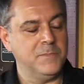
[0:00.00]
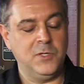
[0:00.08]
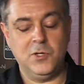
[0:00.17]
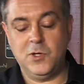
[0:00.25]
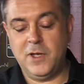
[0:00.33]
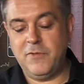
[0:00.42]

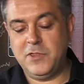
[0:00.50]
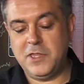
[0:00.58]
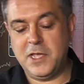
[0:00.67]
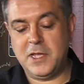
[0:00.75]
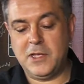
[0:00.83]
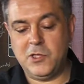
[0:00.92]
You know,
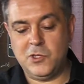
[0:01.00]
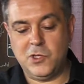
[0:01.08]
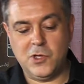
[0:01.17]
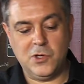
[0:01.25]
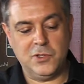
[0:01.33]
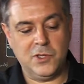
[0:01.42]
everything,
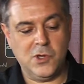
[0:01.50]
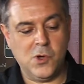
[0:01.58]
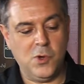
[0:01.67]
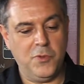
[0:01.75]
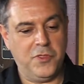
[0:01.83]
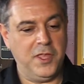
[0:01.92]
the
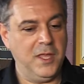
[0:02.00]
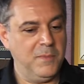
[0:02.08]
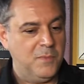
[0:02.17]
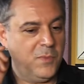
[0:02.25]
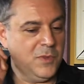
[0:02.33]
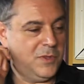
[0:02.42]
whole
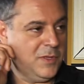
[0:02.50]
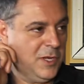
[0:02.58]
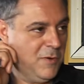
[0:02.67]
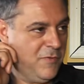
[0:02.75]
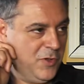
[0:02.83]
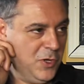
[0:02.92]
theme
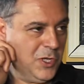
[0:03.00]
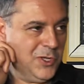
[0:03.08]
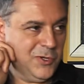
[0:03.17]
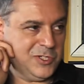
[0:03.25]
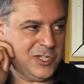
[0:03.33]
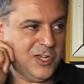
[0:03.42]
interviewing
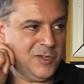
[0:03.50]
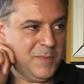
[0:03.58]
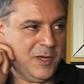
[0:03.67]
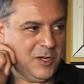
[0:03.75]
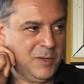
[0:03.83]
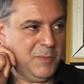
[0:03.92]
you, it's all
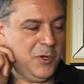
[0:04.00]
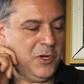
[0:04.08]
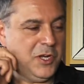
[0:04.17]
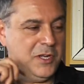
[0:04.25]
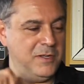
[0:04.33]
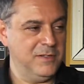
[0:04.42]
about
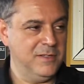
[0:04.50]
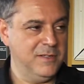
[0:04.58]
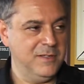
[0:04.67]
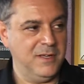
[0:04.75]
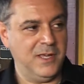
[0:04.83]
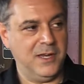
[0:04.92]
community.
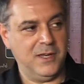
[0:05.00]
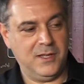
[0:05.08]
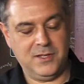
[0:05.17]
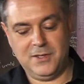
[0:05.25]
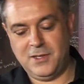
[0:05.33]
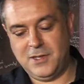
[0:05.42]

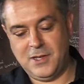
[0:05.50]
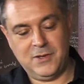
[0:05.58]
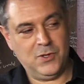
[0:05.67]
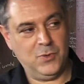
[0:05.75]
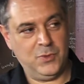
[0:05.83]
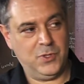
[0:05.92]
And I
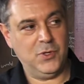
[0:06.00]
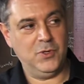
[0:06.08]
know